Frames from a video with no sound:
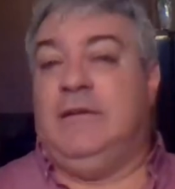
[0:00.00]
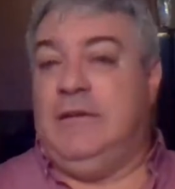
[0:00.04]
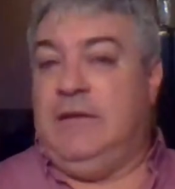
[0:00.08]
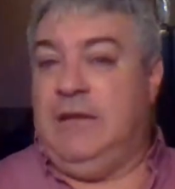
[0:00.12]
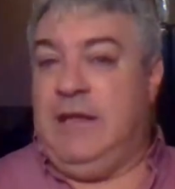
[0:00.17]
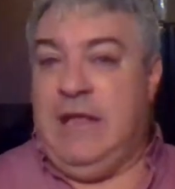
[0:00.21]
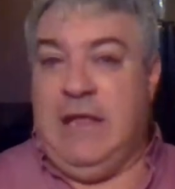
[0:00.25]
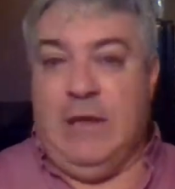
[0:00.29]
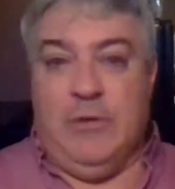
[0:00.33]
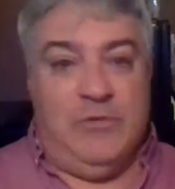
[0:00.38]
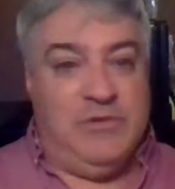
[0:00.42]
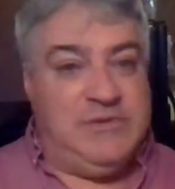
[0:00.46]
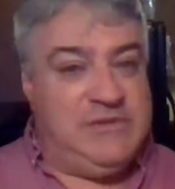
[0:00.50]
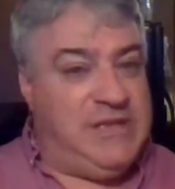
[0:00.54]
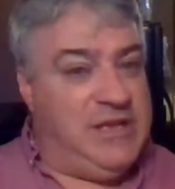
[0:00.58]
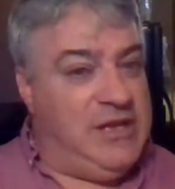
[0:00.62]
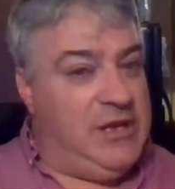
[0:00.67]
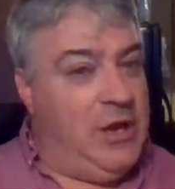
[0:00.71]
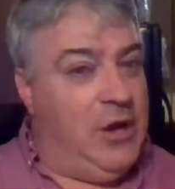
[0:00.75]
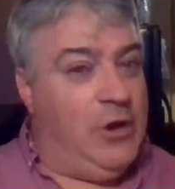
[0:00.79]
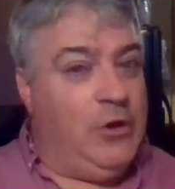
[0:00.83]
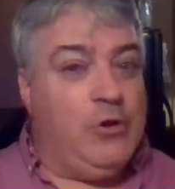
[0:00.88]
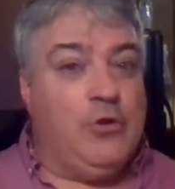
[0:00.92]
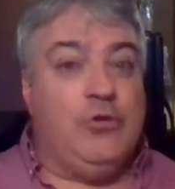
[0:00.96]
he was the
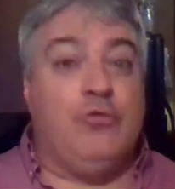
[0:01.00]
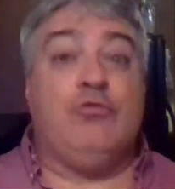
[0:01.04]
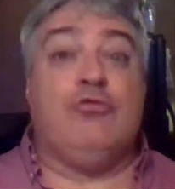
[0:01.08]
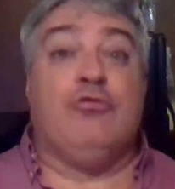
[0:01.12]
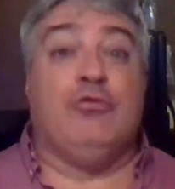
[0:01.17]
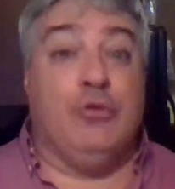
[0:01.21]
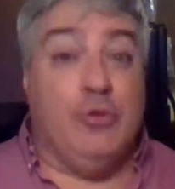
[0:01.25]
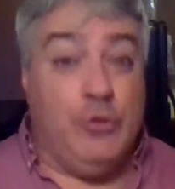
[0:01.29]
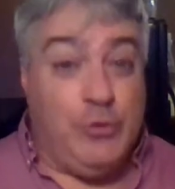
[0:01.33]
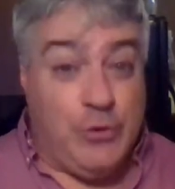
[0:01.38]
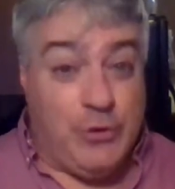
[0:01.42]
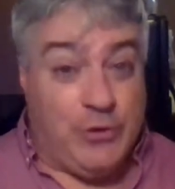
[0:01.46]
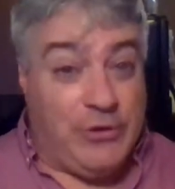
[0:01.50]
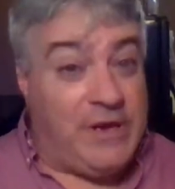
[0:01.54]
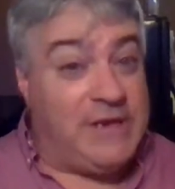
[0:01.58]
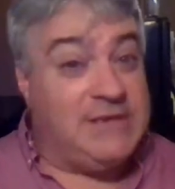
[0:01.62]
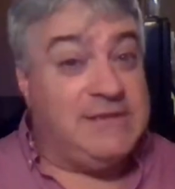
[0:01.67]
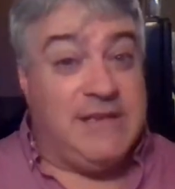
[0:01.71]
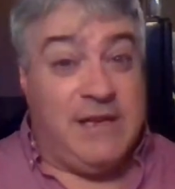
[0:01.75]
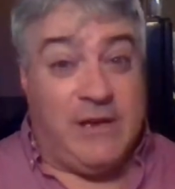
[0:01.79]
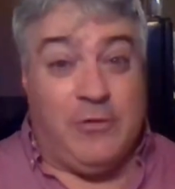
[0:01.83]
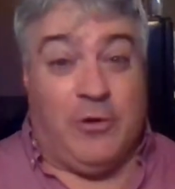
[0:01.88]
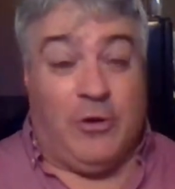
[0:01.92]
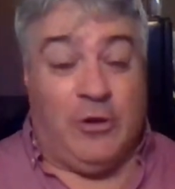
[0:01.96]
young crooner, as
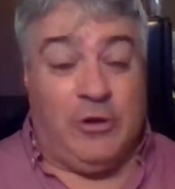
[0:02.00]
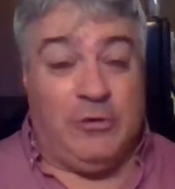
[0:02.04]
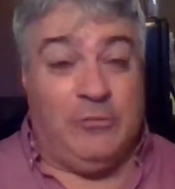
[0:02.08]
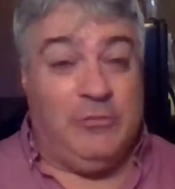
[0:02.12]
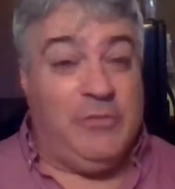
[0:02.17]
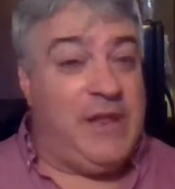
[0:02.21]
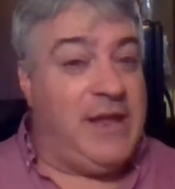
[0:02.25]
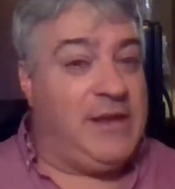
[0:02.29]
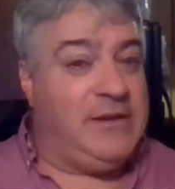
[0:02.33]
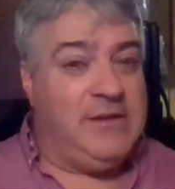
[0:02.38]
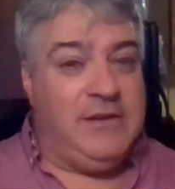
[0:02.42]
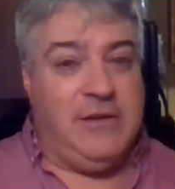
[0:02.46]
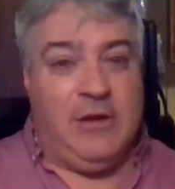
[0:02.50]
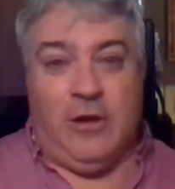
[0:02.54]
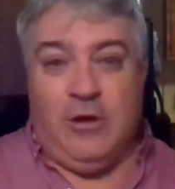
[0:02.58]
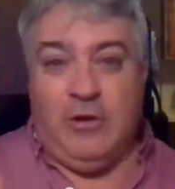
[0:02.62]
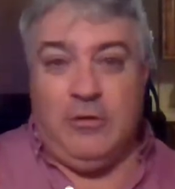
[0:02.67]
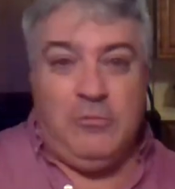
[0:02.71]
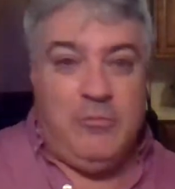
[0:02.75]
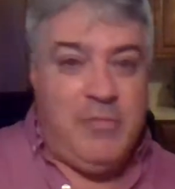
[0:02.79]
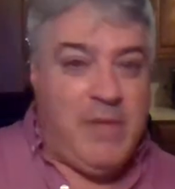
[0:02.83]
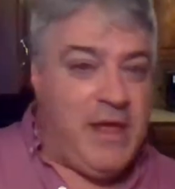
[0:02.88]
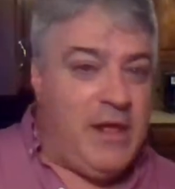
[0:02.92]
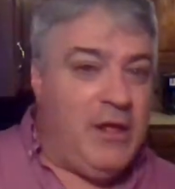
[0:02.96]
they call him, that
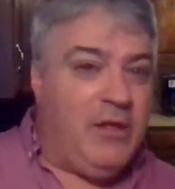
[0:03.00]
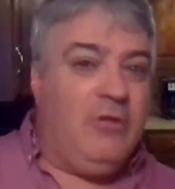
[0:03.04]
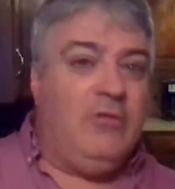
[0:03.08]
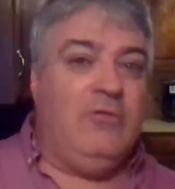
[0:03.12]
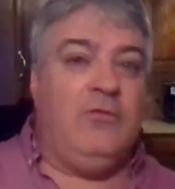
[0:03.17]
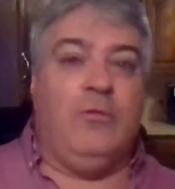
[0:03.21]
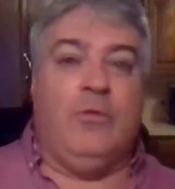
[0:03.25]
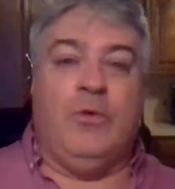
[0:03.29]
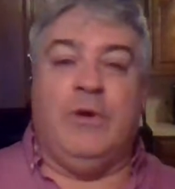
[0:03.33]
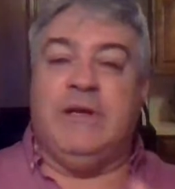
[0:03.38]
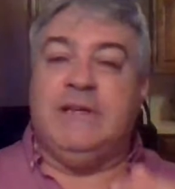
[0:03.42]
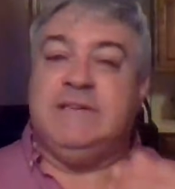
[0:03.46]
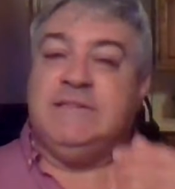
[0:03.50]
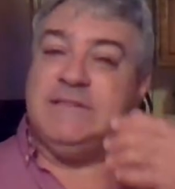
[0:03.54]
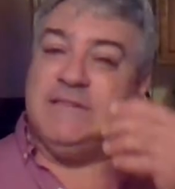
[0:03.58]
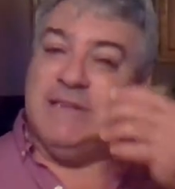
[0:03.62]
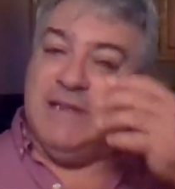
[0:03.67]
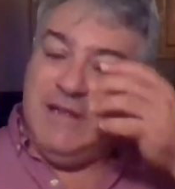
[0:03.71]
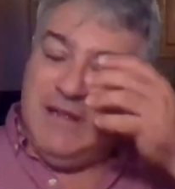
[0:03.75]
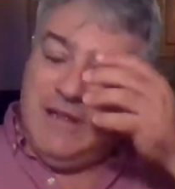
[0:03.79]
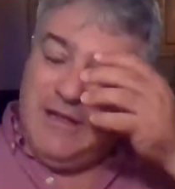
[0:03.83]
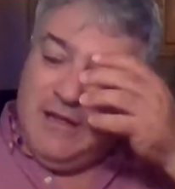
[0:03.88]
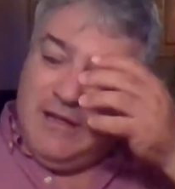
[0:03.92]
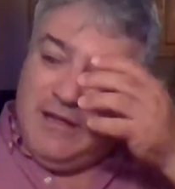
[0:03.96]
young male voice,
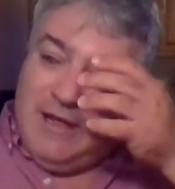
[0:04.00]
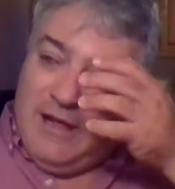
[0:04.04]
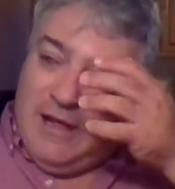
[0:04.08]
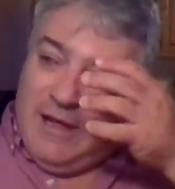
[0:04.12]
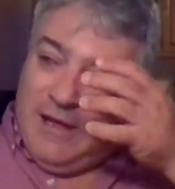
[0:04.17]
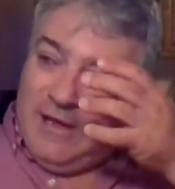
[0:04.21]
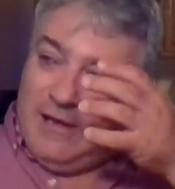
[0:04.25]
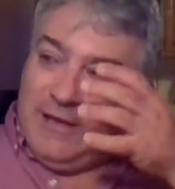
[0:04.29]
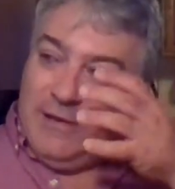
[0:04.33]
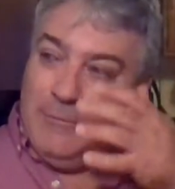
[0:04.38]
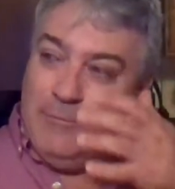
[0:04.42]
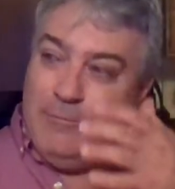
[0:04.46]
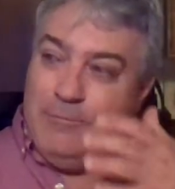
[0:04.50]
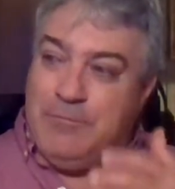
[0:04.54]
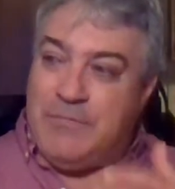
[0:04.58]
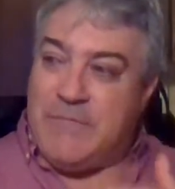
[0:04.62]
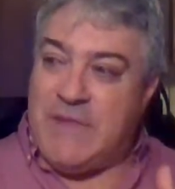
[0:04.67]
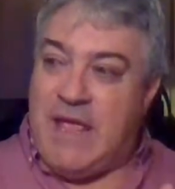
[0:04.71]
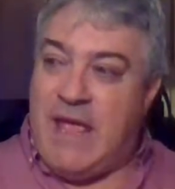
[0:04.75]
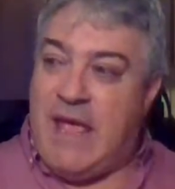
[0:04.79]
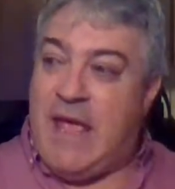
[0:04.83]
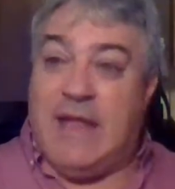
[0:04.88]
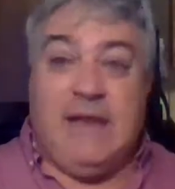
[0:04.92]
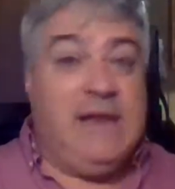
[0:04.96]

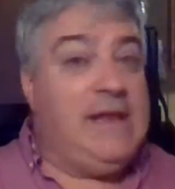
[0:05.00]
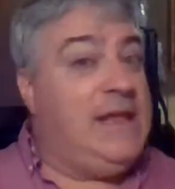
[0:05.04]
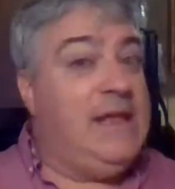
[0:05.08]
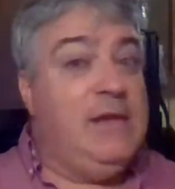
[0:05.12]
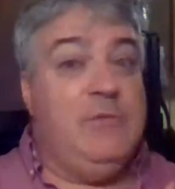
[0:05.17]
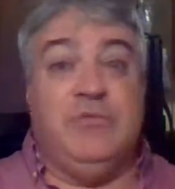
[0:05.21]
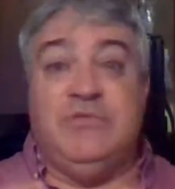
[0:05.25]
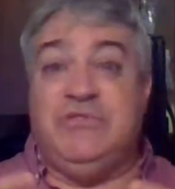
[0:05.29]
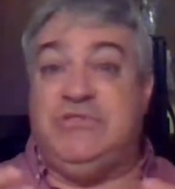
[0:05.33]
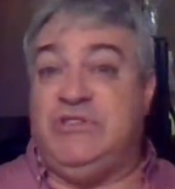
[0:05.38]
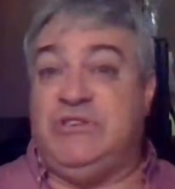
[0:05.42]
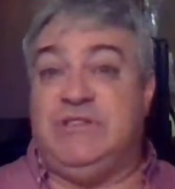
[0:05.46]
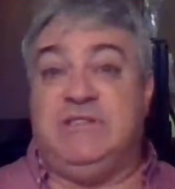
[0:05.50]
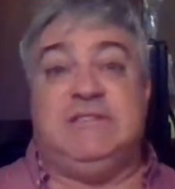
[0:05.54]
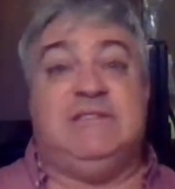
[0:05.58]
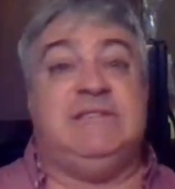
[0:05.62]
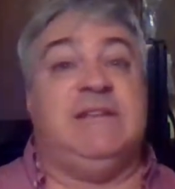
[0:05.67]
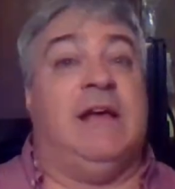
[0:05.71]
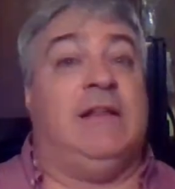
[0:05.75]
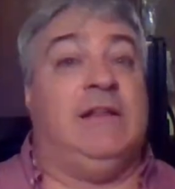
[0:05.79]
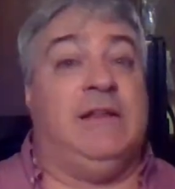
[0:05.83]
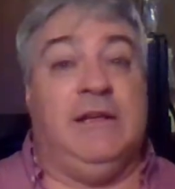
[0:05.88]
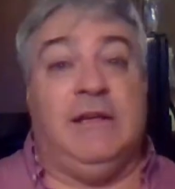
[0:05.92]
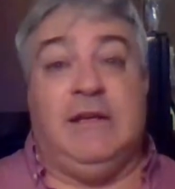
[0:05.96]
and he was just
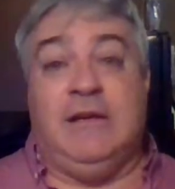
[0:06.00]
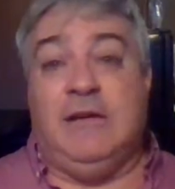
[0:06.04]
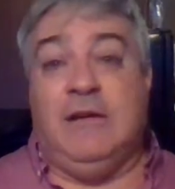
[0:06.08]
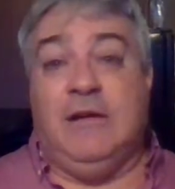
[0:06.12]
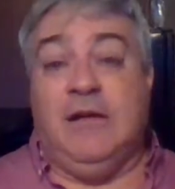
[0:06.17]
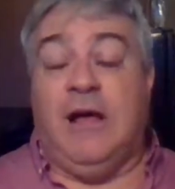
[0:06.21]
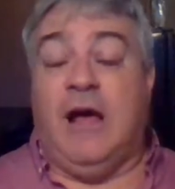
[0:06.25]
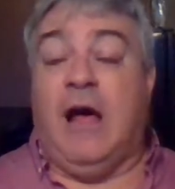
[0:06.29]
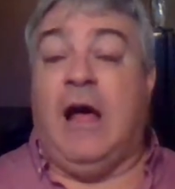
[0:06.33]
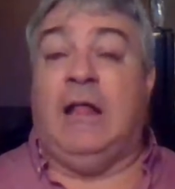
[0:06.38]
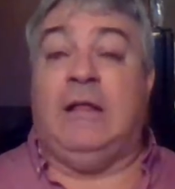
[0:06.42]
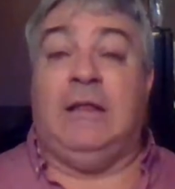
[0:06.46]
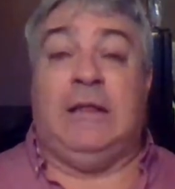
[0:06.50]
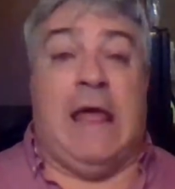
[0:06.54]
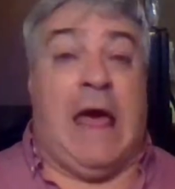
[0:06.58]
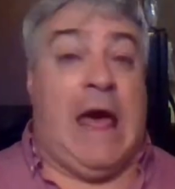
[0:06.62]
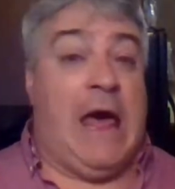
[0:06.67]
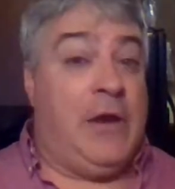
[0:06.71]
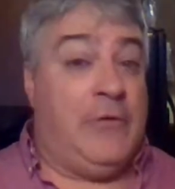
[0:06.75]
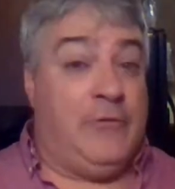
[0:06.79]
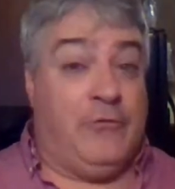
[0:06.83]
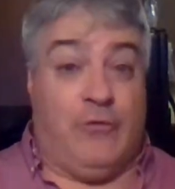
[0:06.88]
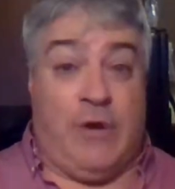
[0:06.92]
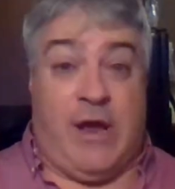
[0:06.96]
selling a
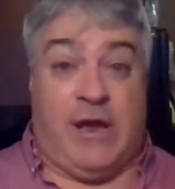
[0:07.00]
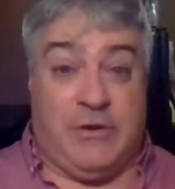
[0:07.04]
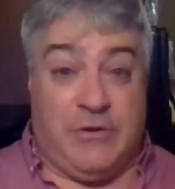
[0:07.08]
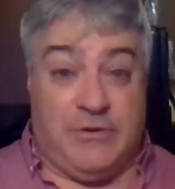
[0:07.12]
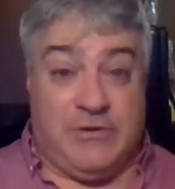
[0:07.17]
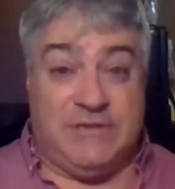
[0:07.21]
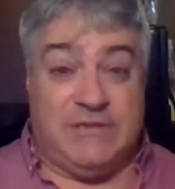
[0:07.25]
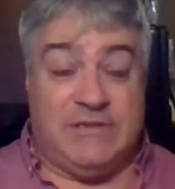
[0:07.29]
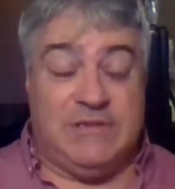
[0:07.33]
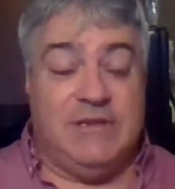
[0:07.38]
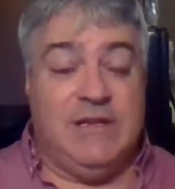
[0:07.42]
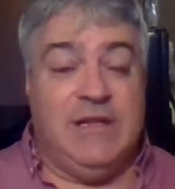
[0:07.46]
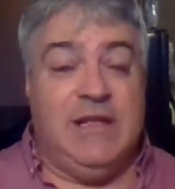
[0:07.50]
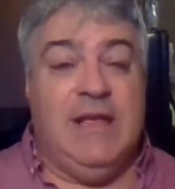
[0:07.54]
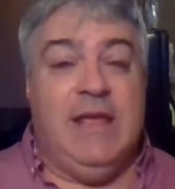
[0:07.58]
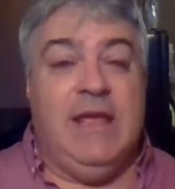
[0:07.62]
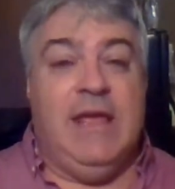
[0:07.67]
lot of records.